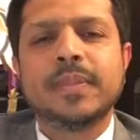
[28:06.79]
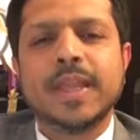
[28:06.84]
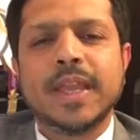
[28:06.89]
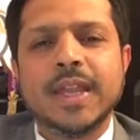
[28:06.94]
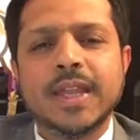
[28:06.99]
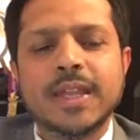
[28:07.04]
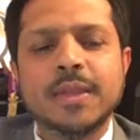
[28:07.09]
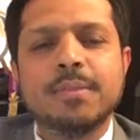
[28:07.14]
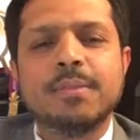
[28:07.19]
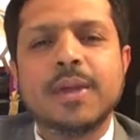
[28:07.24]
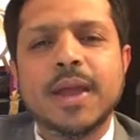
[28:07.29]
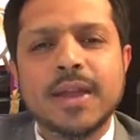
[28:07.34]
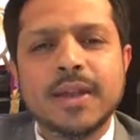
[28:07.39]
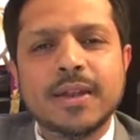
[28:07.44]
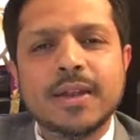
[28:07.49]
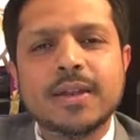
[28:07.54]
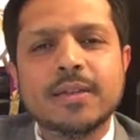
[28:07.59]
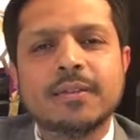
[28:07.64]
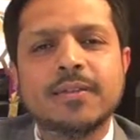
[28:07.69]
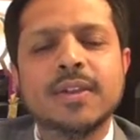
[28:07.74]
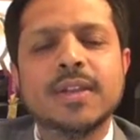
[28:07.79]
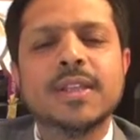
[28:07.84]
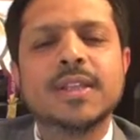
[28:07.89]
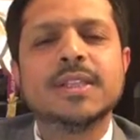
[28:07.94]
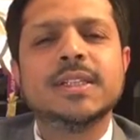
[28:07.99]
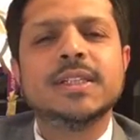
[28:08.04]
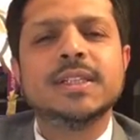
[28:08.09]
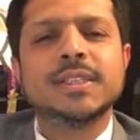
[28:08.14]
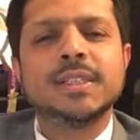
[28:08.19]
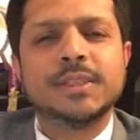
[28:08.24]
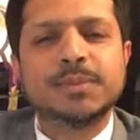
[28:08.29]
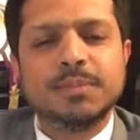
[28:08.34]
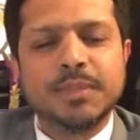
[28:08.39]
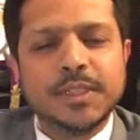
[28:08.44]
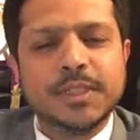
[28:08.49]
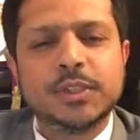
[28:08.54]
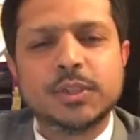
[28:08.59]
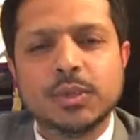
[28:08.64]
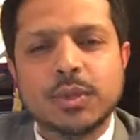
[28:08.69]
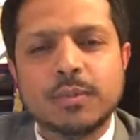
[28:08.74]
independent will,
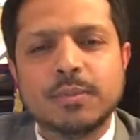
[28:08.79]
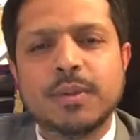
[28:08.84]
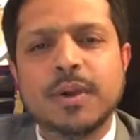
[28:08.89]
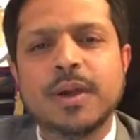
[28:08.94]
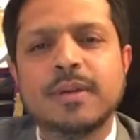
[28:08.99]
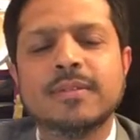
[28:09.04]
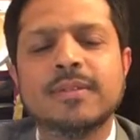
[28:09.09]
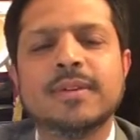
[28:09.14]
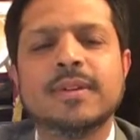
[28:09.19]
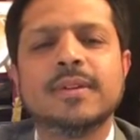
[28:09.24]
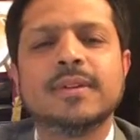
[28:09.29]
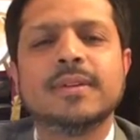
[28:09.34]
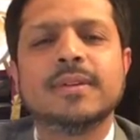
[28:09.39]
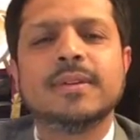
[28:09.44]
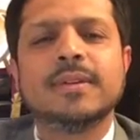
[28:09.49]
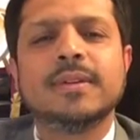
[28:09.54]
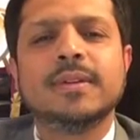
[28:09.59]
spiritual power,